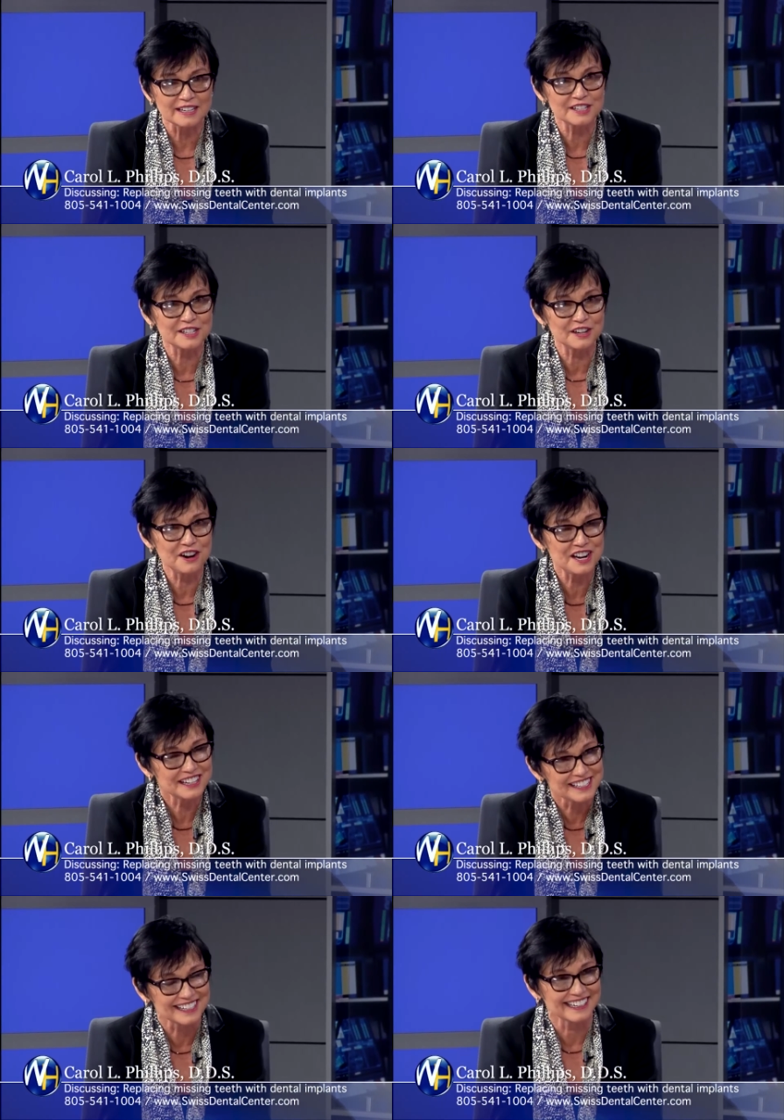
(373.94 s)

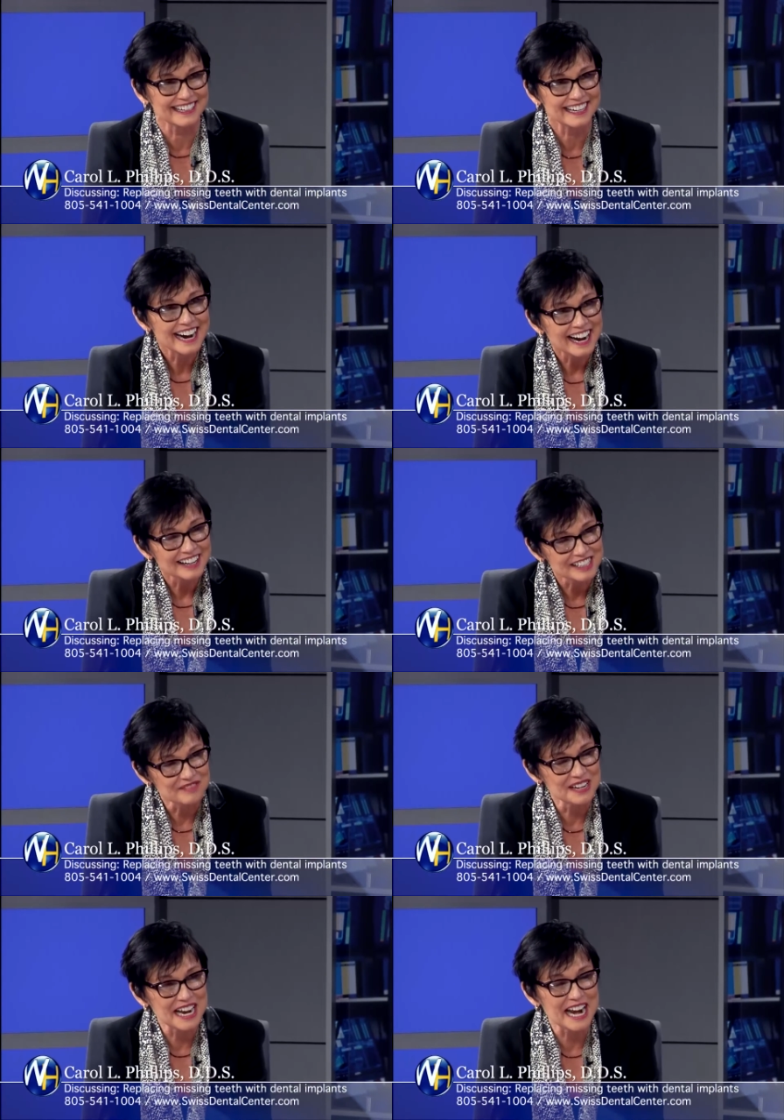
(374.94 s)
seriously,
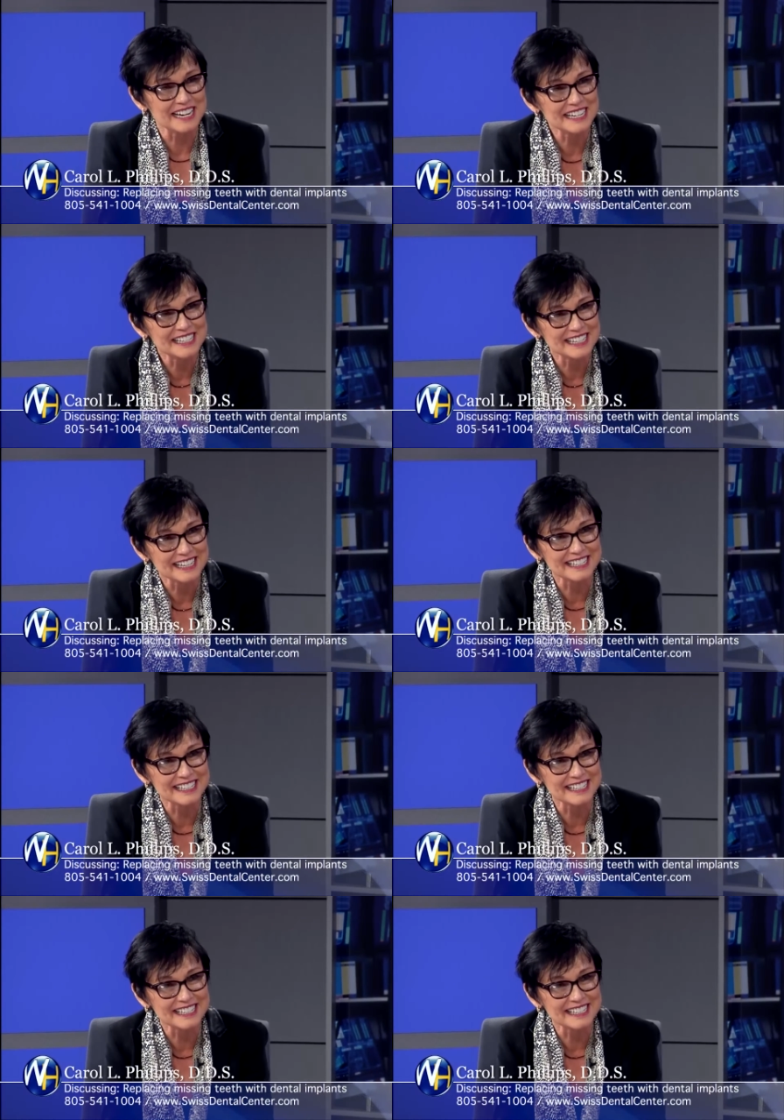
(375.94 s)
somebody 86